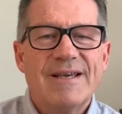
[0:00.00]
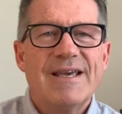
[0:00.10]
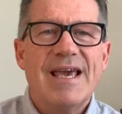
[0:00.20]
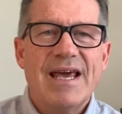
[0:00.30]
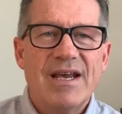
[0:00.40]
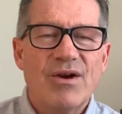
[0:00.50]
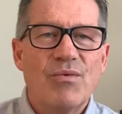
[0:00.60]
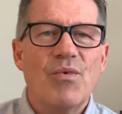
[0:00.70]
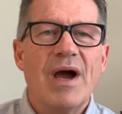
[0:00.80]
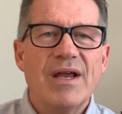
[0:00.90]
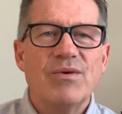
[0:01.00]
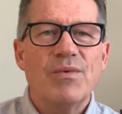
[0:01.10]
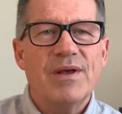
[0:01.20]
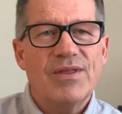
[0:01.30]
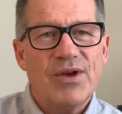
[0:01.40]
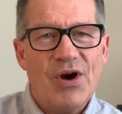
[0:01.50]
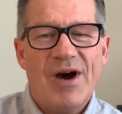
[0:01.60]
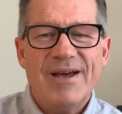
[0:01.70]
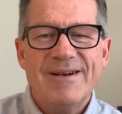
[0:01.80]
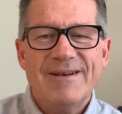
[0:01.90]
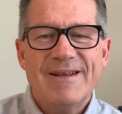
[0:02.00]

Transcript: getting right with God,